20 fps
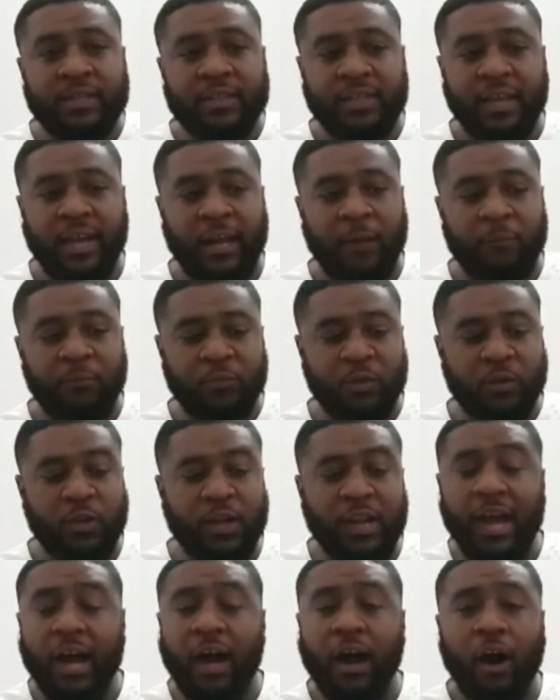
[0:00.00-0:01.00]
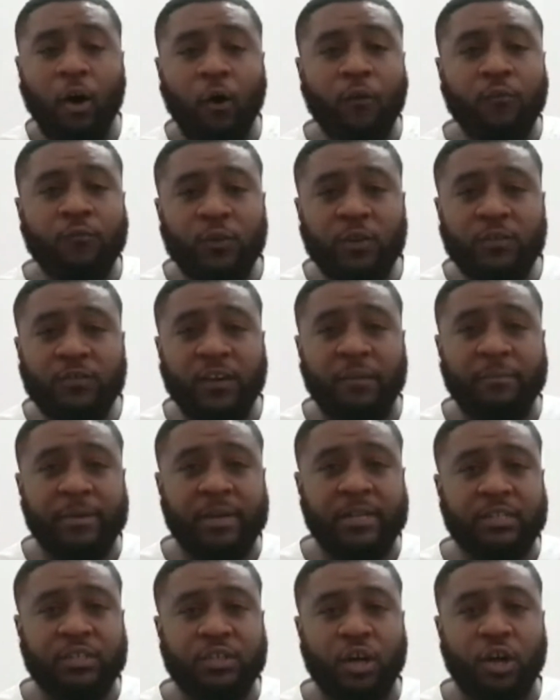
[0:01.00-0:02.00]
that you let a whole 45
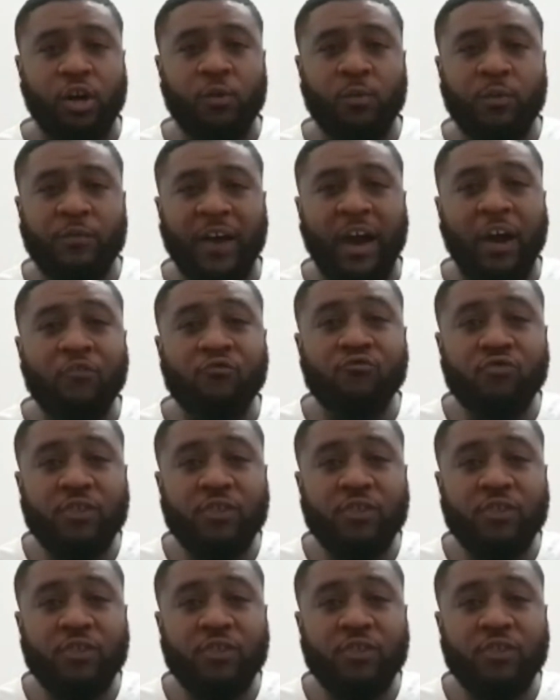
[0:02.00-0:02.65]
minutes go without